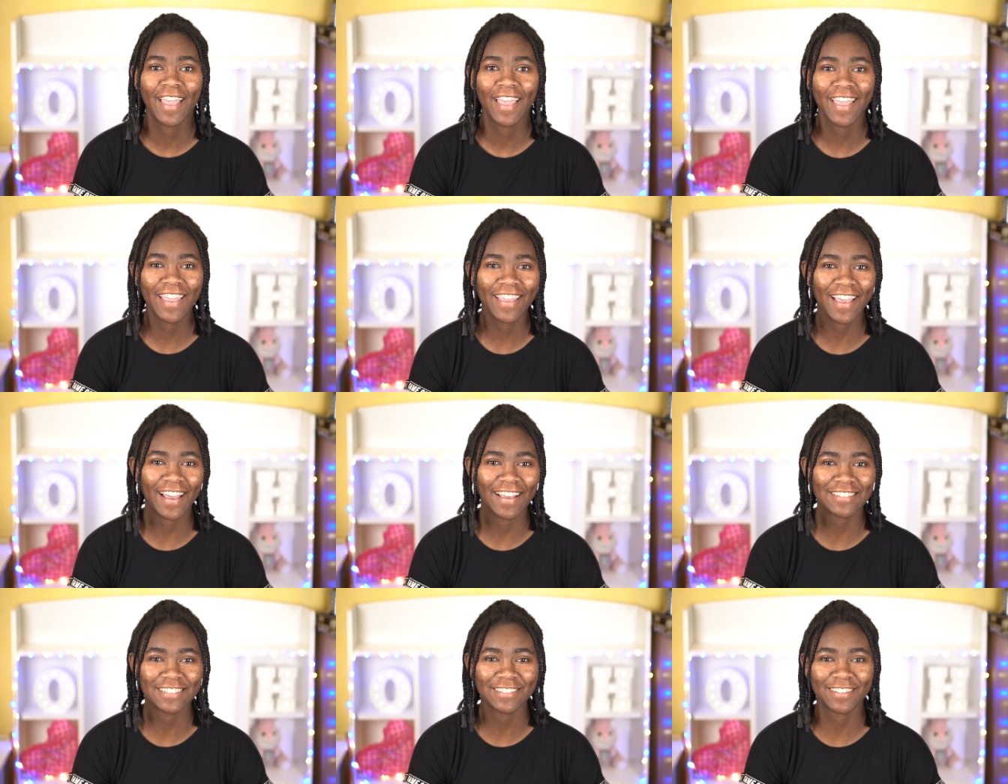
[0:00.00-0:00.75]
Hey
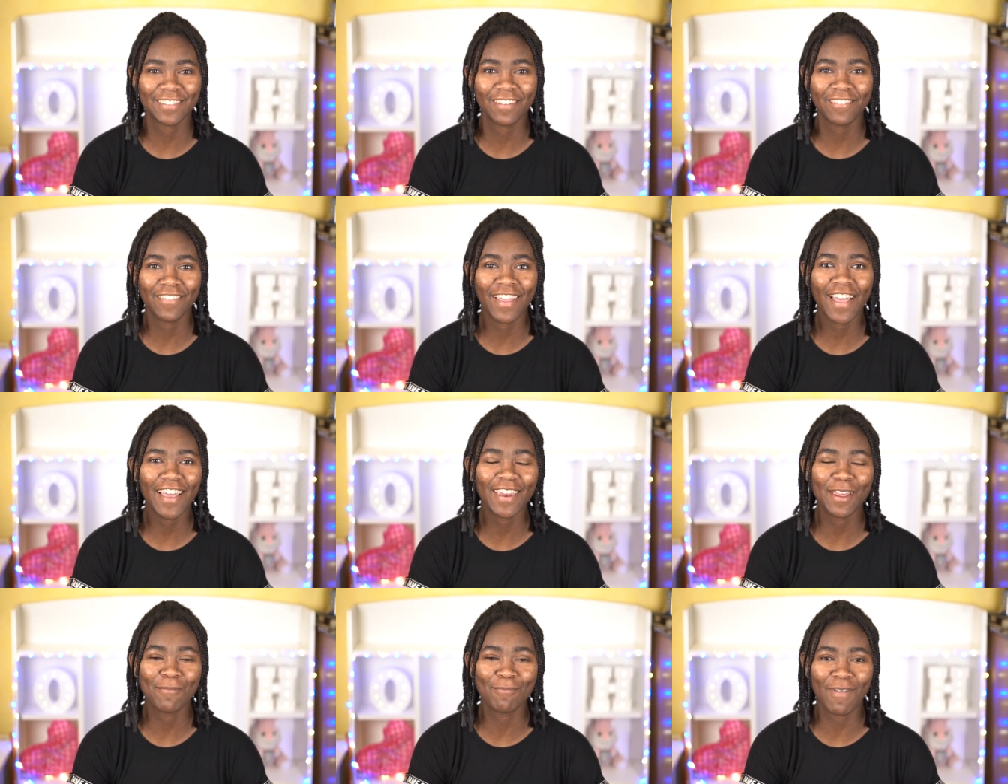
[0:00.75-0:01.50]
guys, it's
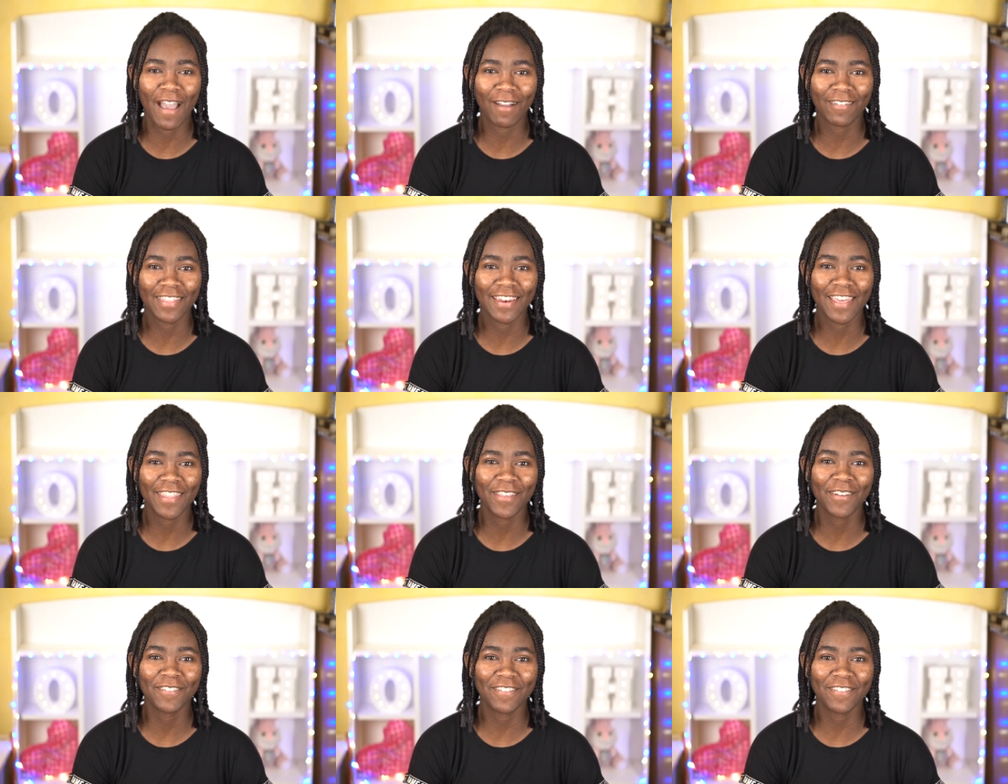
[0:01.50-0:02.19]
Olivia and I'm back with another